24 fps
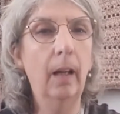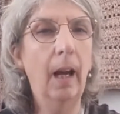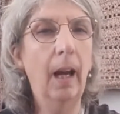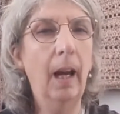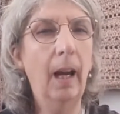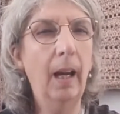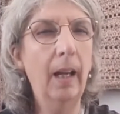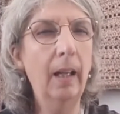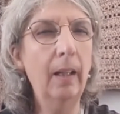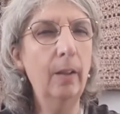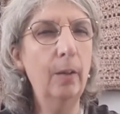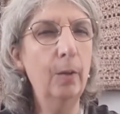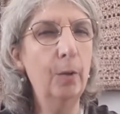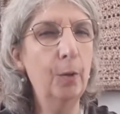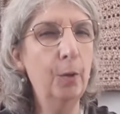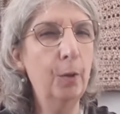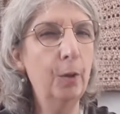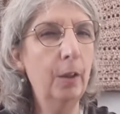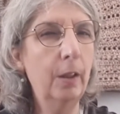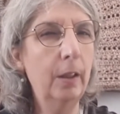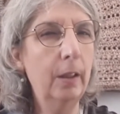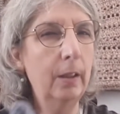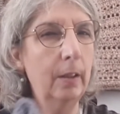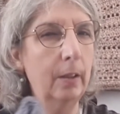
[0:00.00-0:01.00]
I
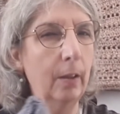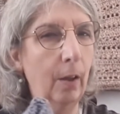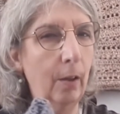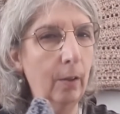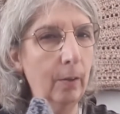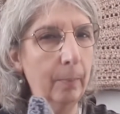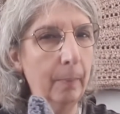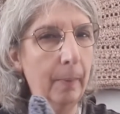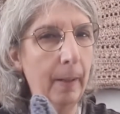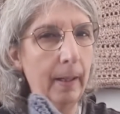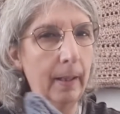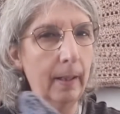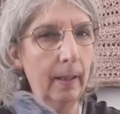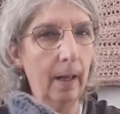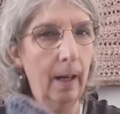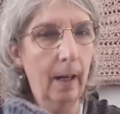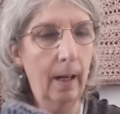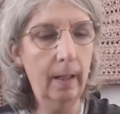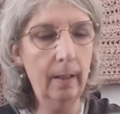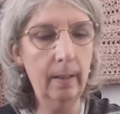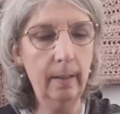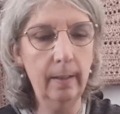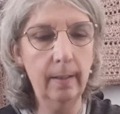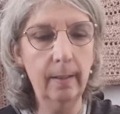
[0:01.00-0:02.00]
usually don't make
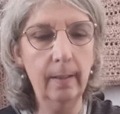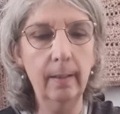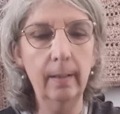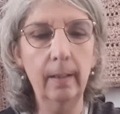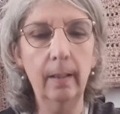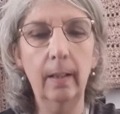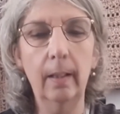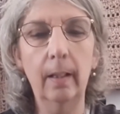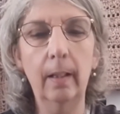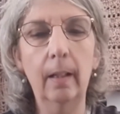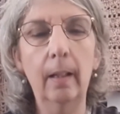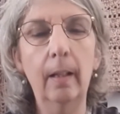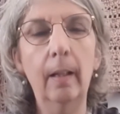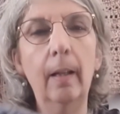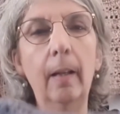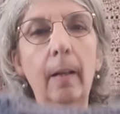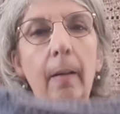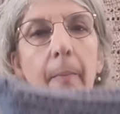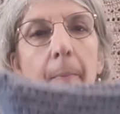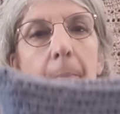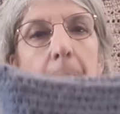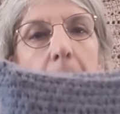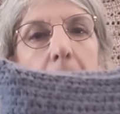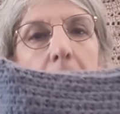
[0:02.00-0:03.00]
hats,
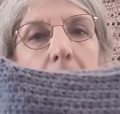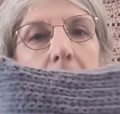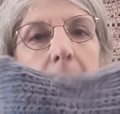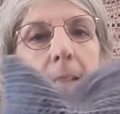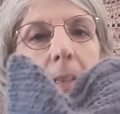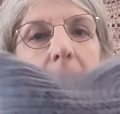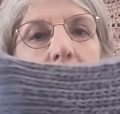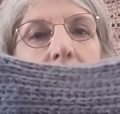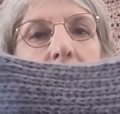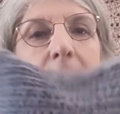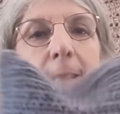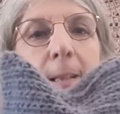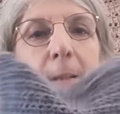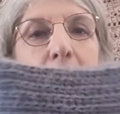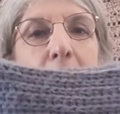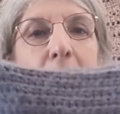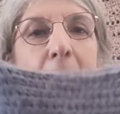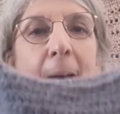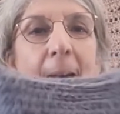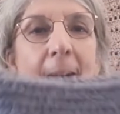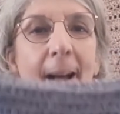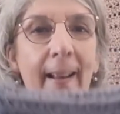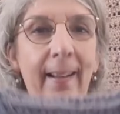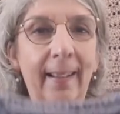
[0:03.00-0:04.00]
but this
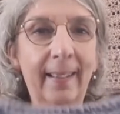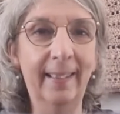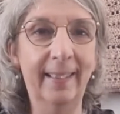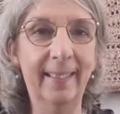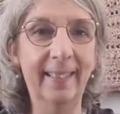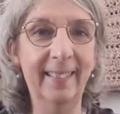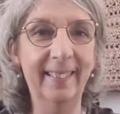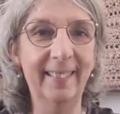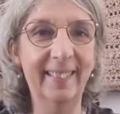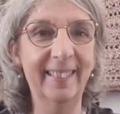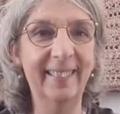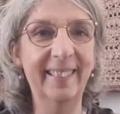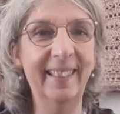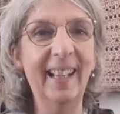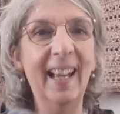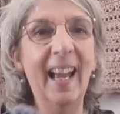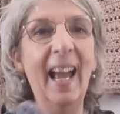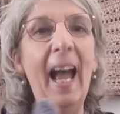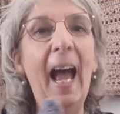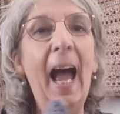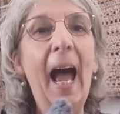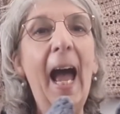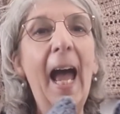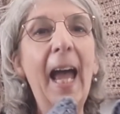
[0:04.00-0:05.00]
one
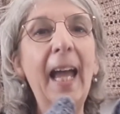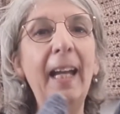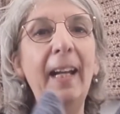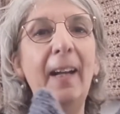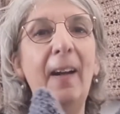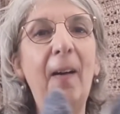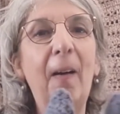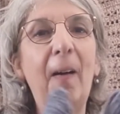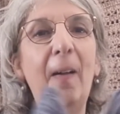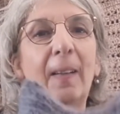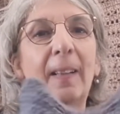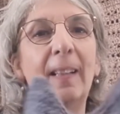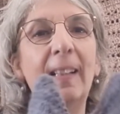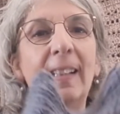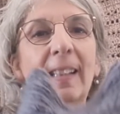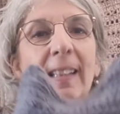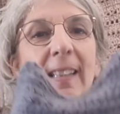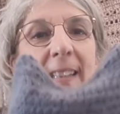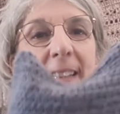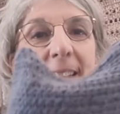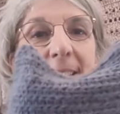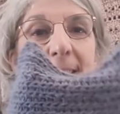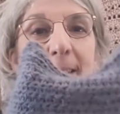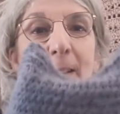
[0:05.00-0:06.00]
I called
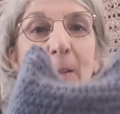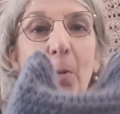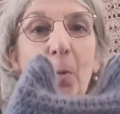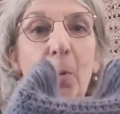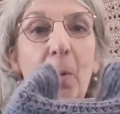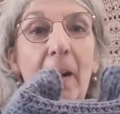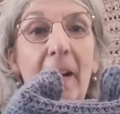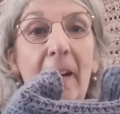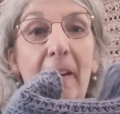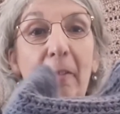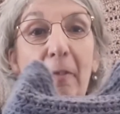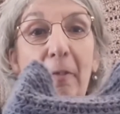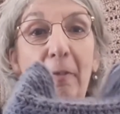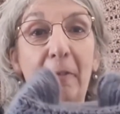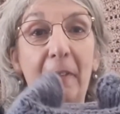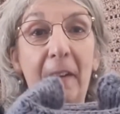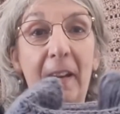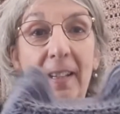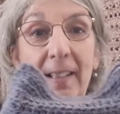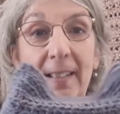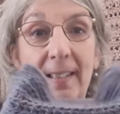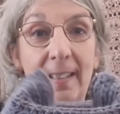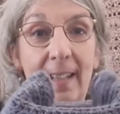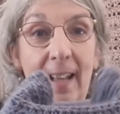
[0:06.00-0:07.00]
it the square
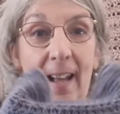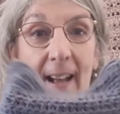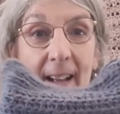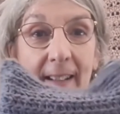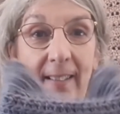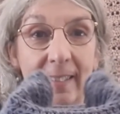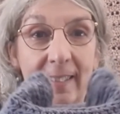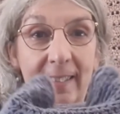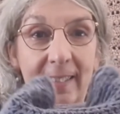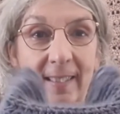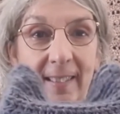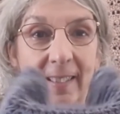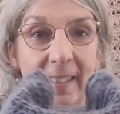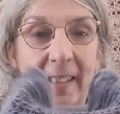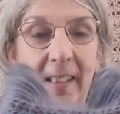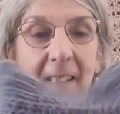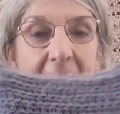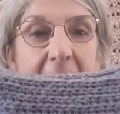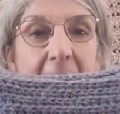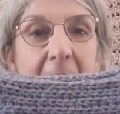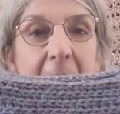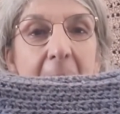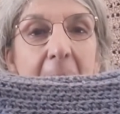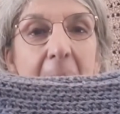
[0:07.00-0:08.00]
face hat,
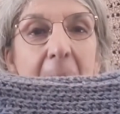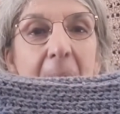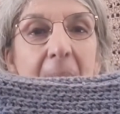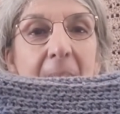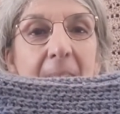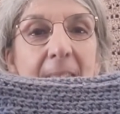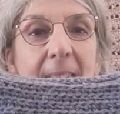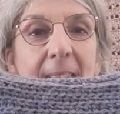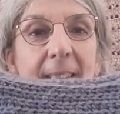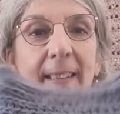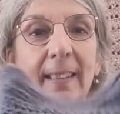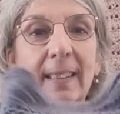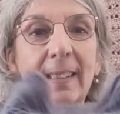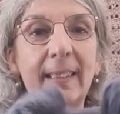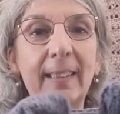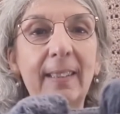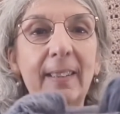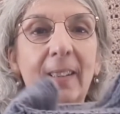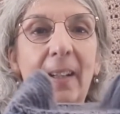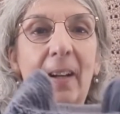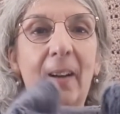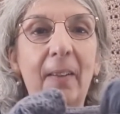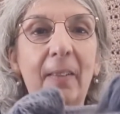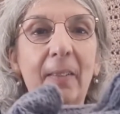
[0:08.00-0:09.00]
because, you
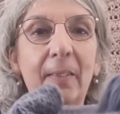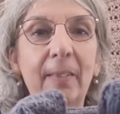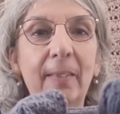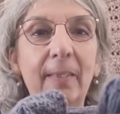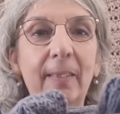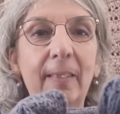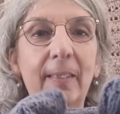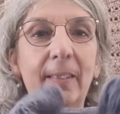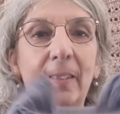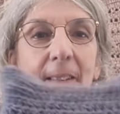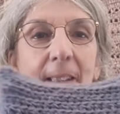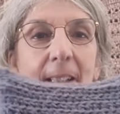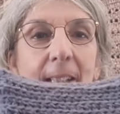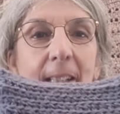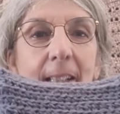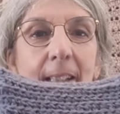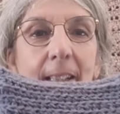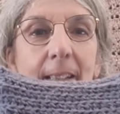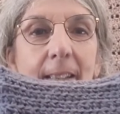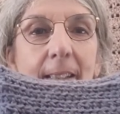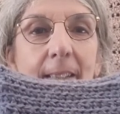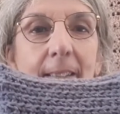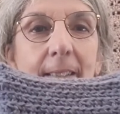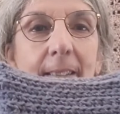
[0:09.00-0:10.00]
know, look at
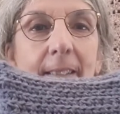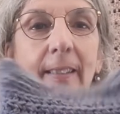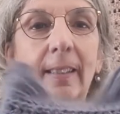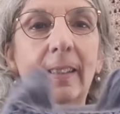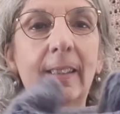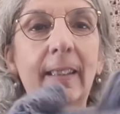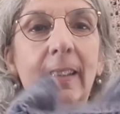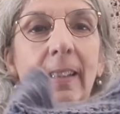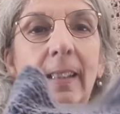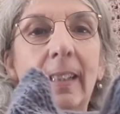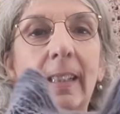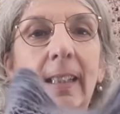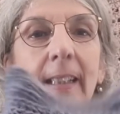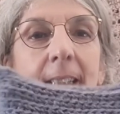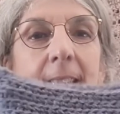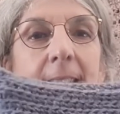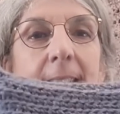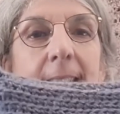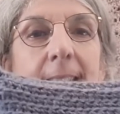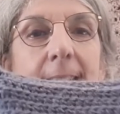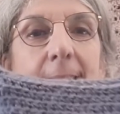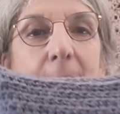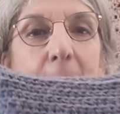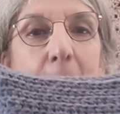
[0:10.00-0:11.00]
it,
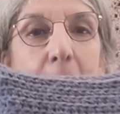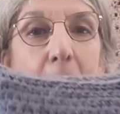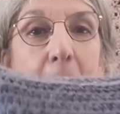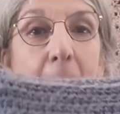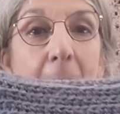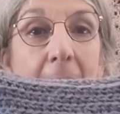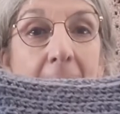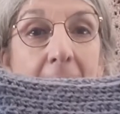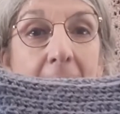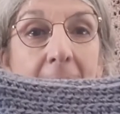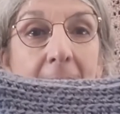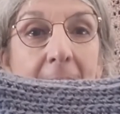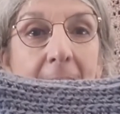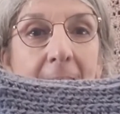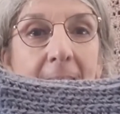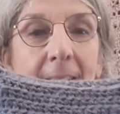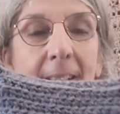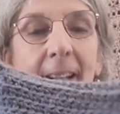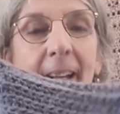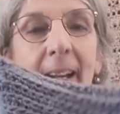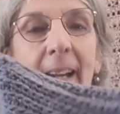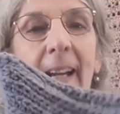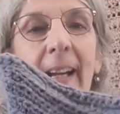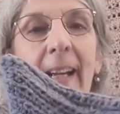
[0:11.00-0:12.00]
it's square
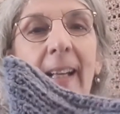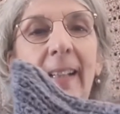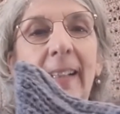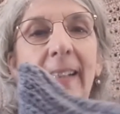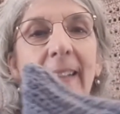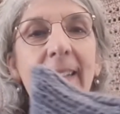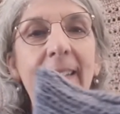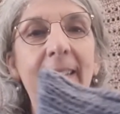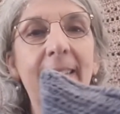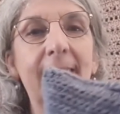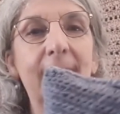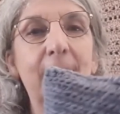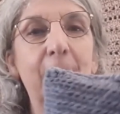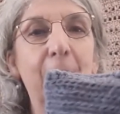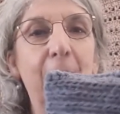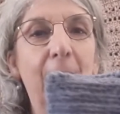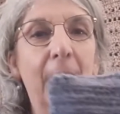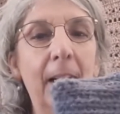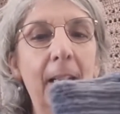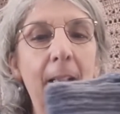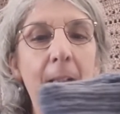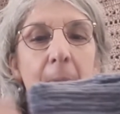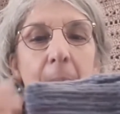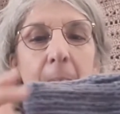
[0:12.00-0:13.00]
and it's
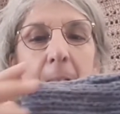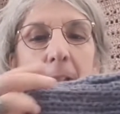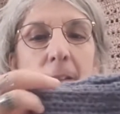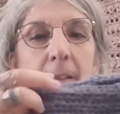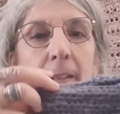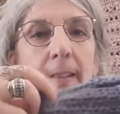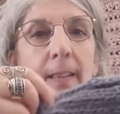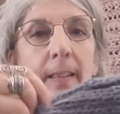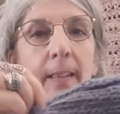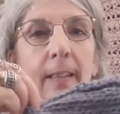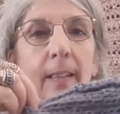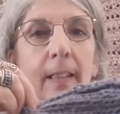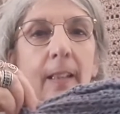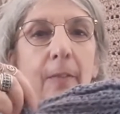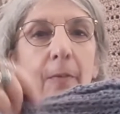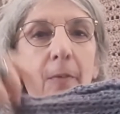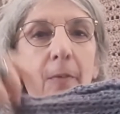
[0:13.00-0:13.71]
funny because it